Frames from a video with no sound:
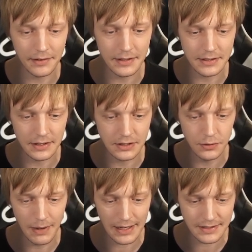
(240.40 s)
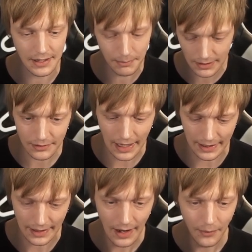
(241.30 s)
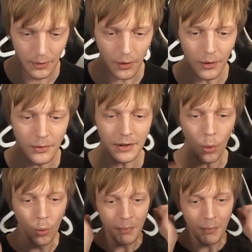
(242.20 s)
the 2 bats there. But look at it. We're already... Oh